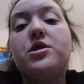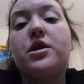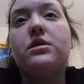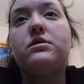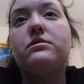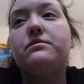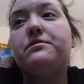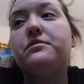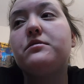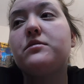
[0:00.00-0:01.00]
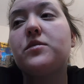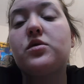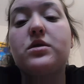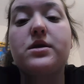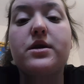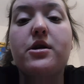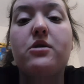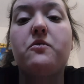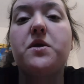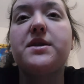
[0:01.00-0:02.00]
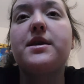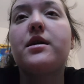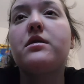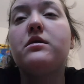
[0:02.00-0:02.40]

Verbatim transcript: channel. You'll see that on Wednesday.